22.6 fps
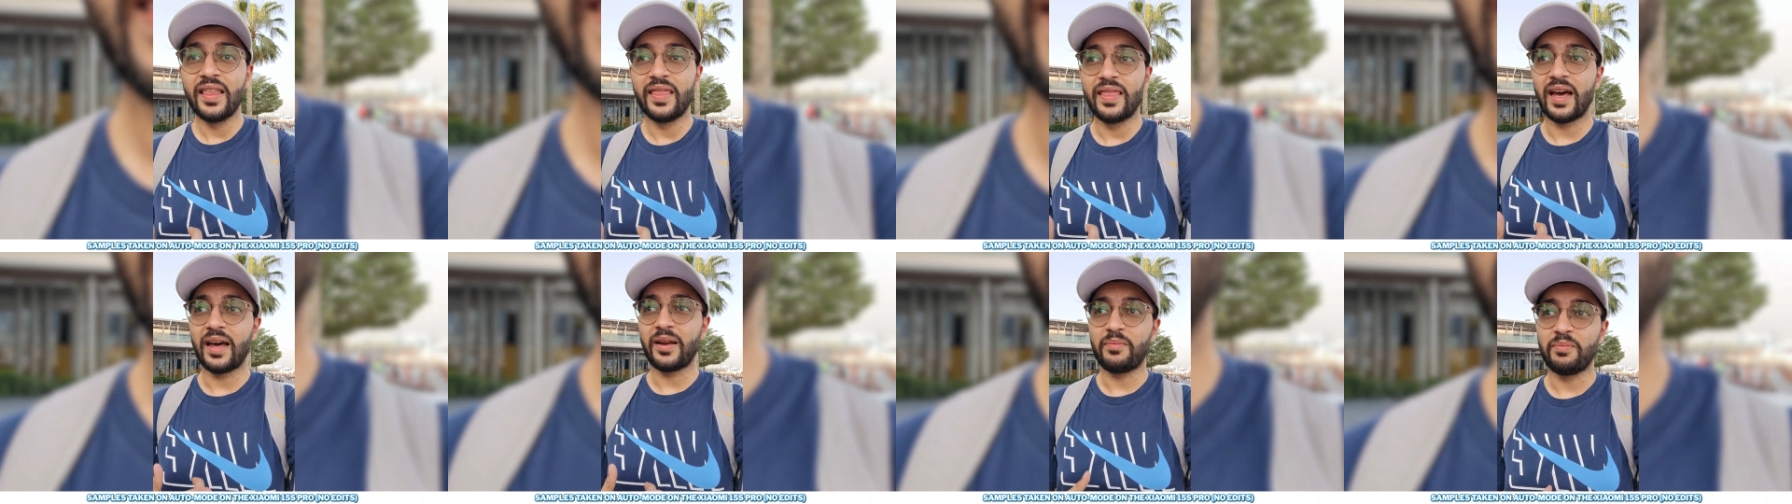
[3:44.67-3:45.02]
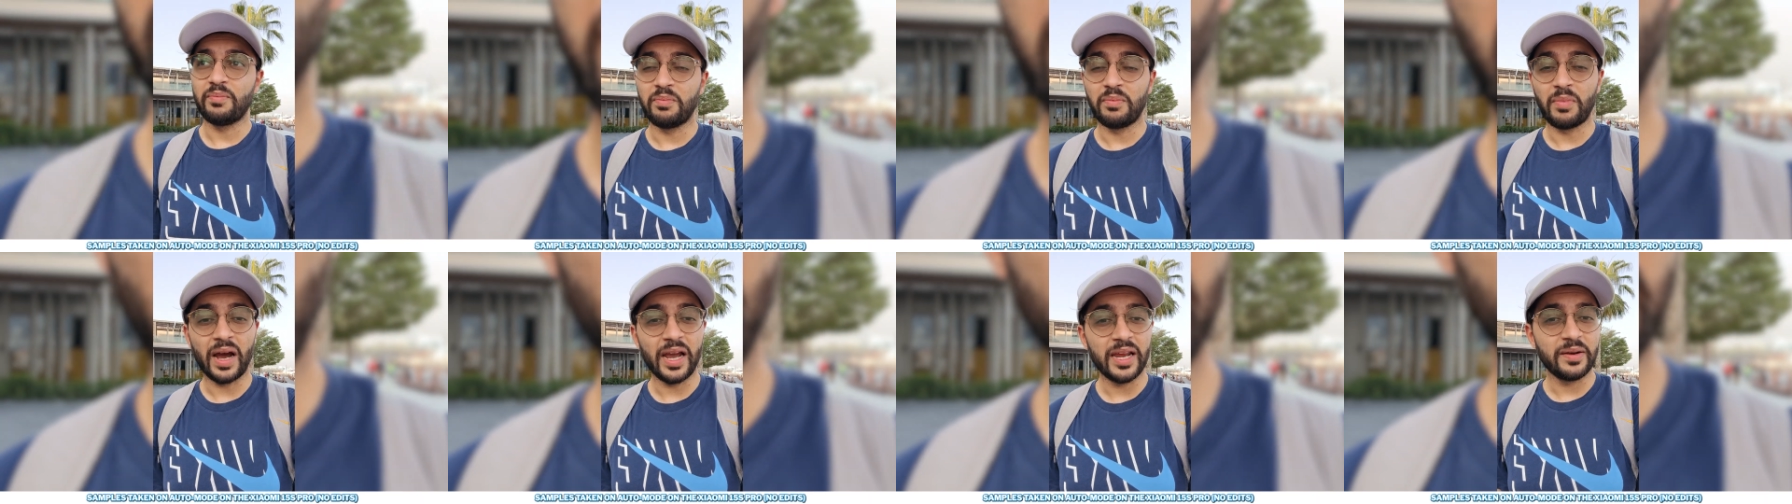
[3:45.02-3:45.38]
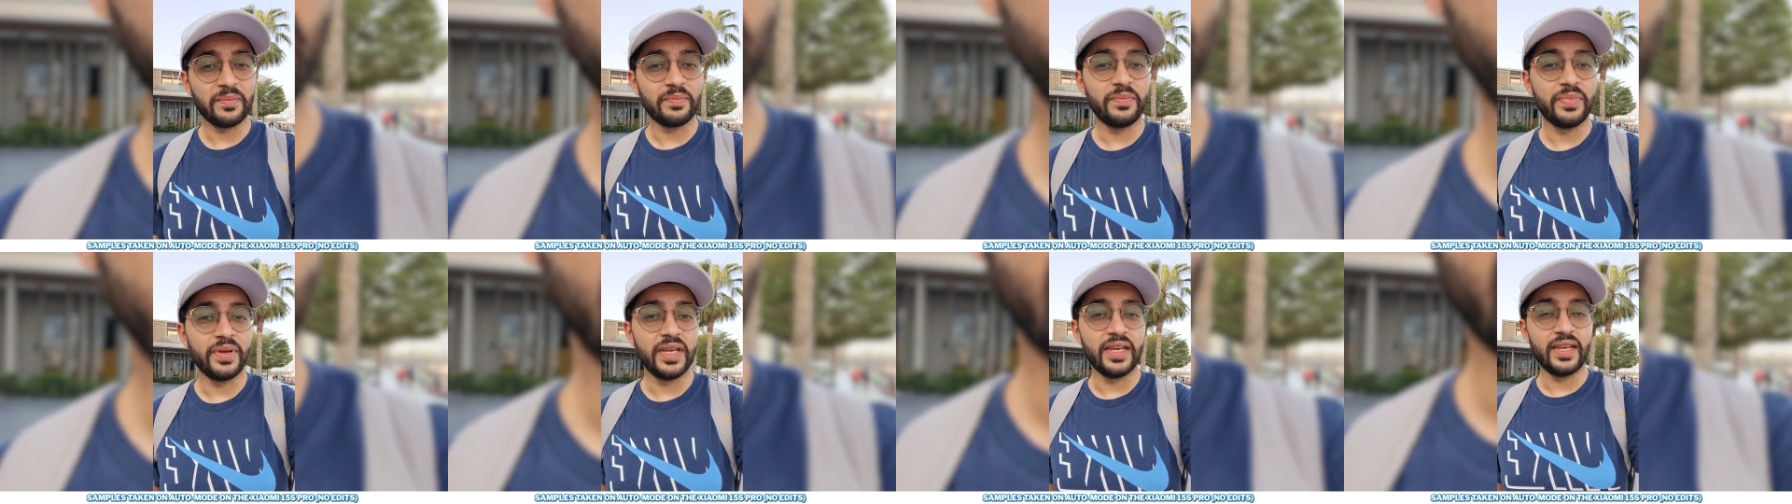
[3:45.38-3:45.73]
that might
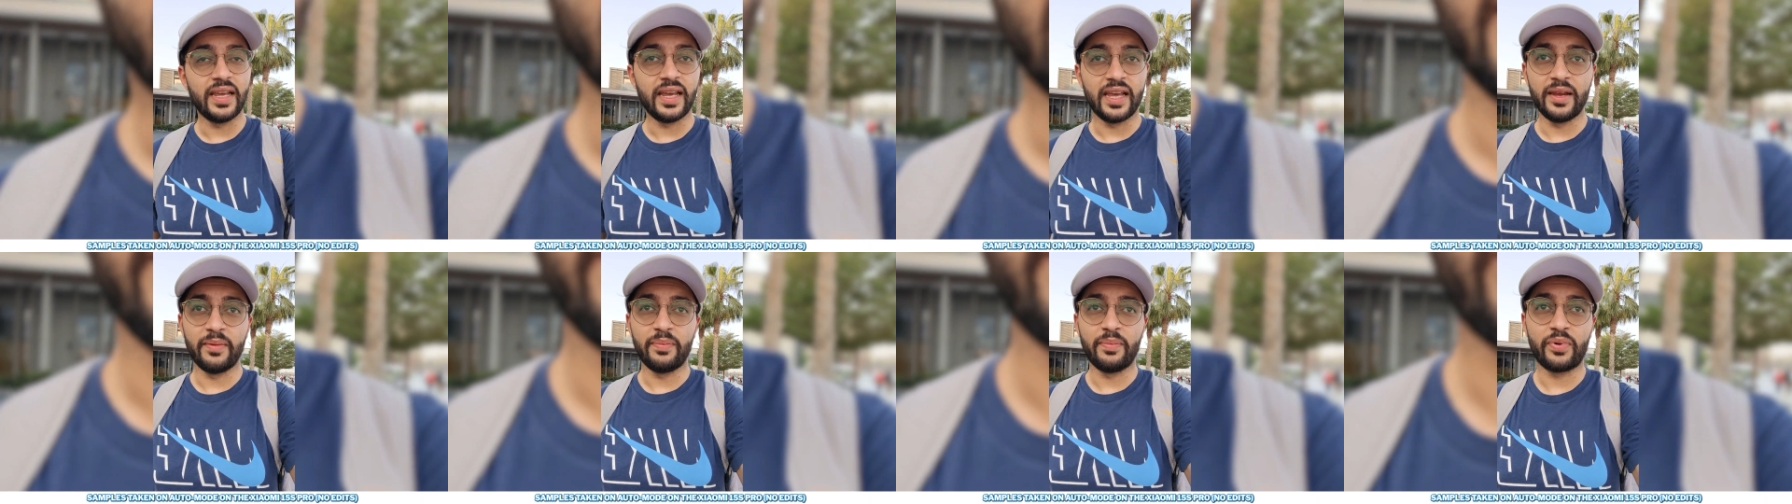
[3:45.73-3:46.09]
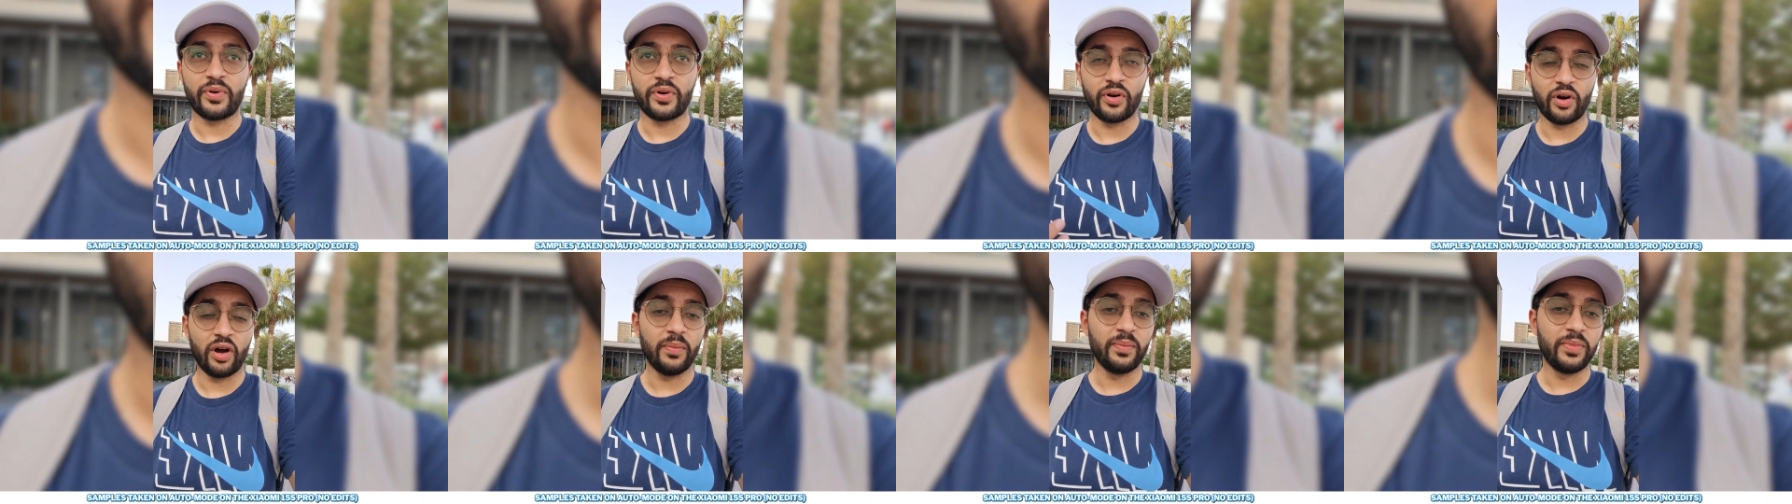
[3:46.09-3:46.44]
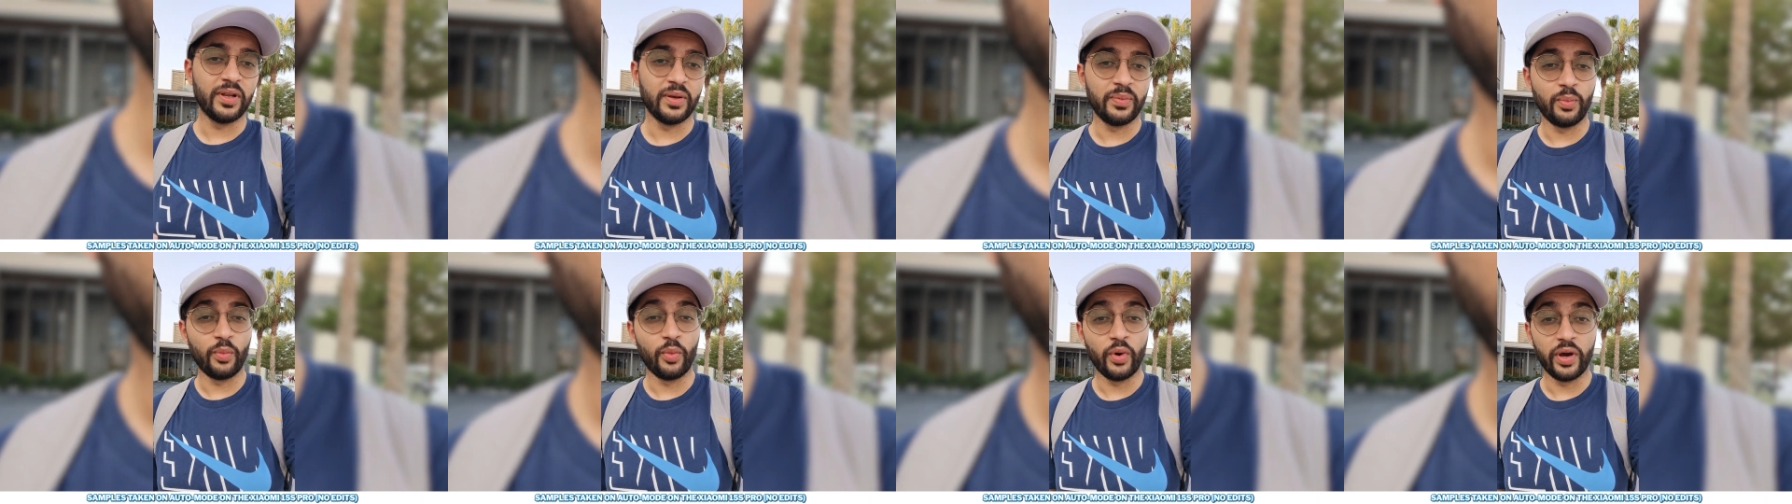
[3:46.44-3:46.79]
be a
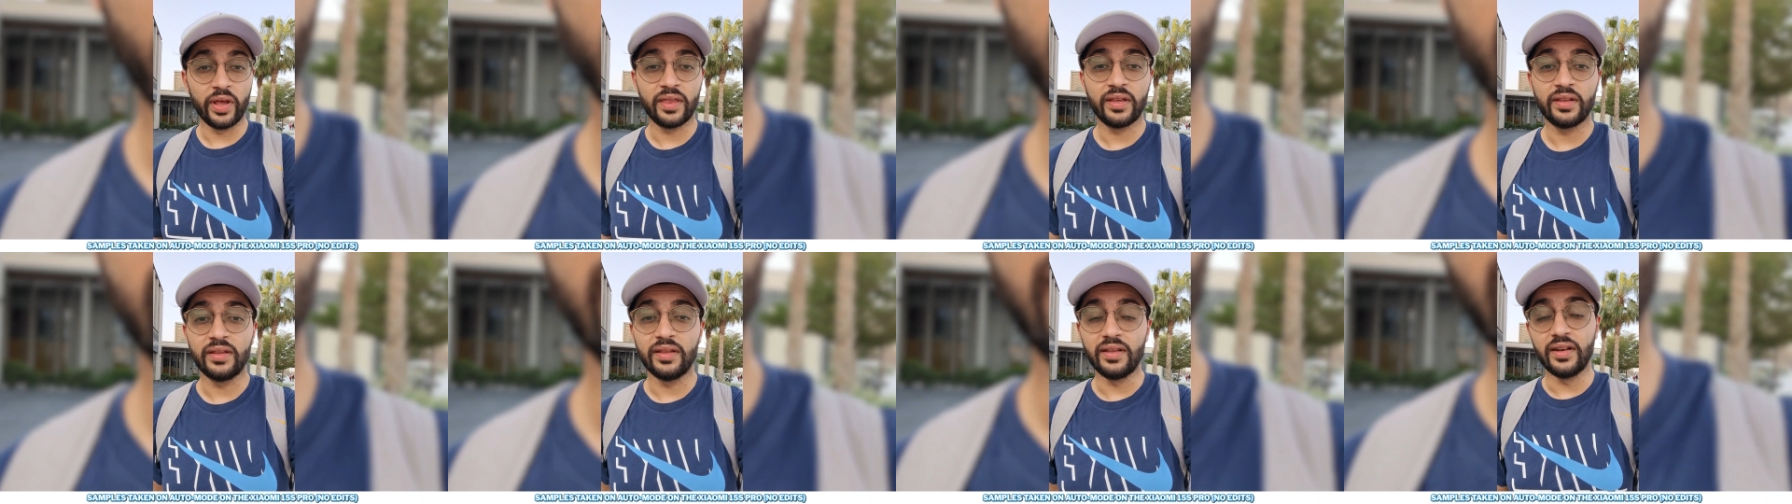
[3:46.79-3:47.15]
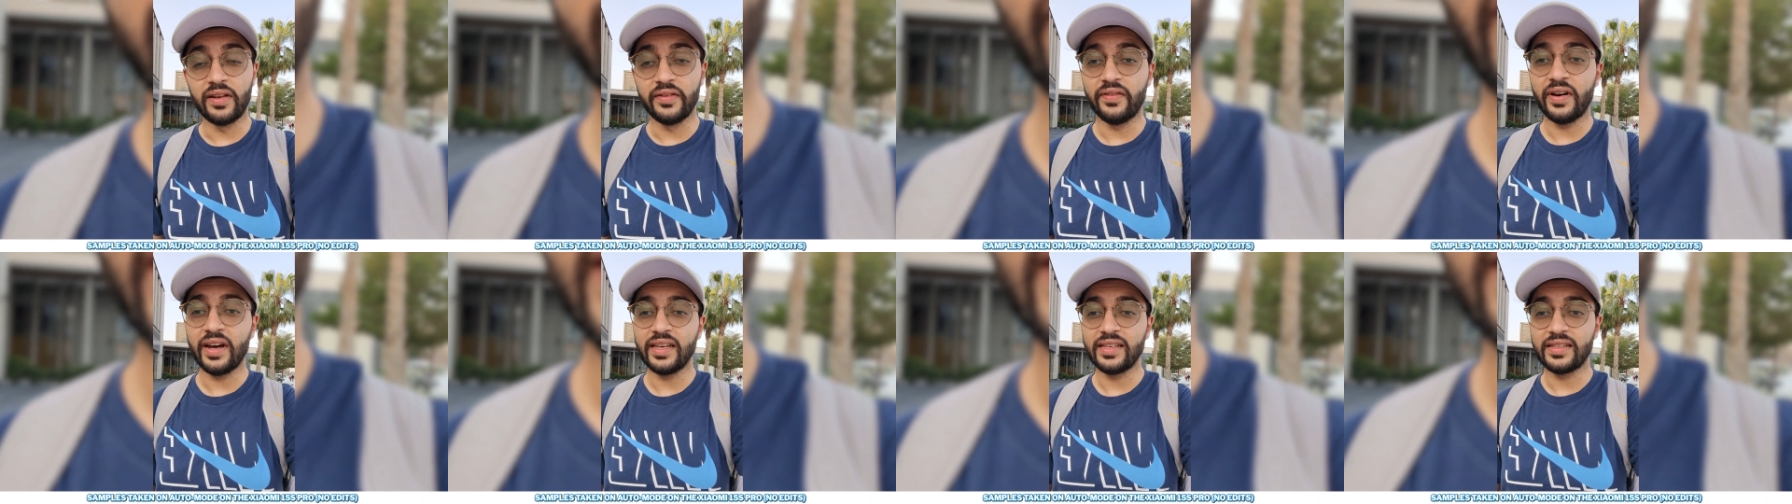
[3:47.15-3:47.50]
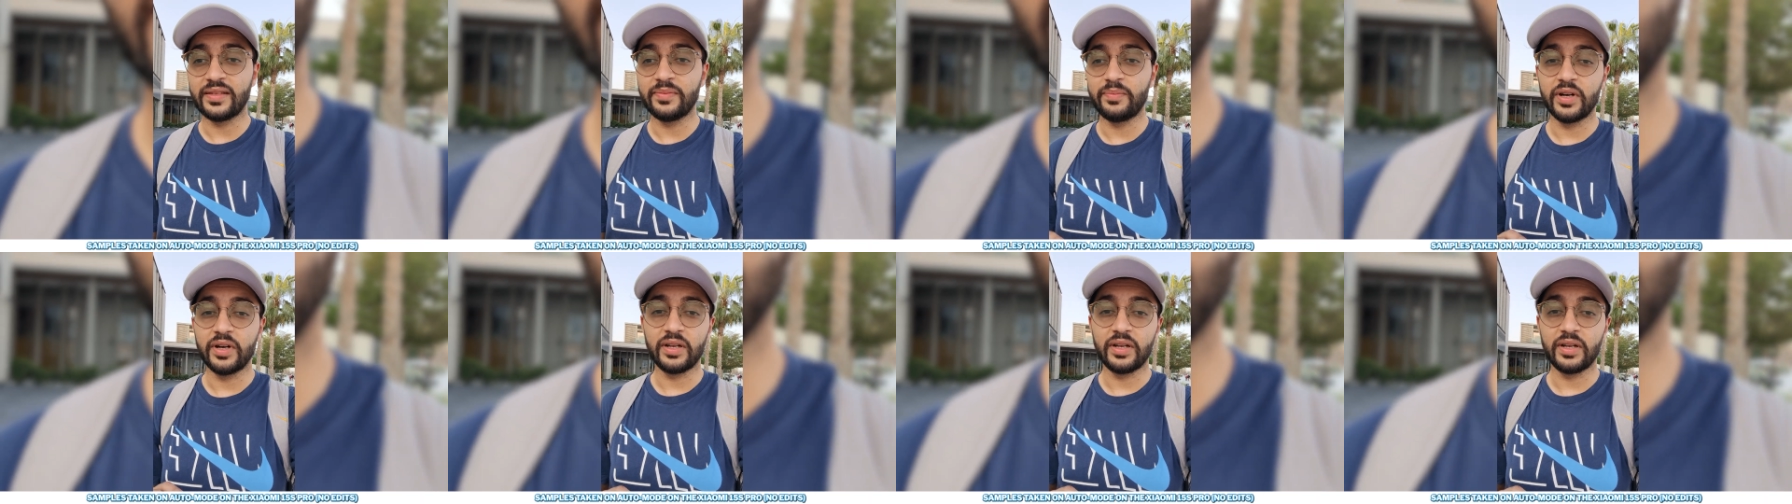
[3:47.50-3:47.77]
problem with the device.